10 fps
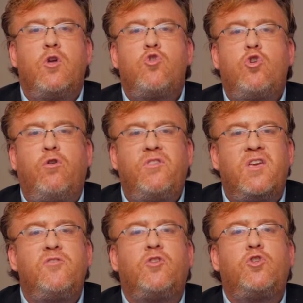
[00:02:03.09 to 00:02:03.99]
the Insurance
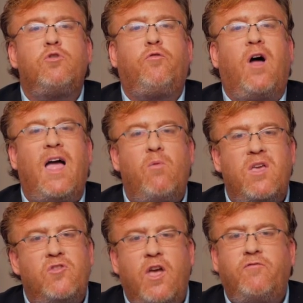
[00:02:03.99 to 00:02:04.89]
Institute for
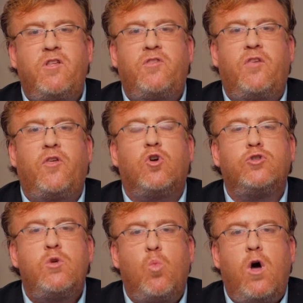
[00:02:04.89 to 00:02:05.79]
Highway Safety says that
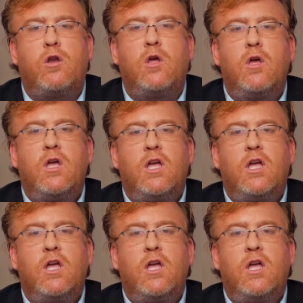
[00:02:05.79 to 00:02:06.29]
only 1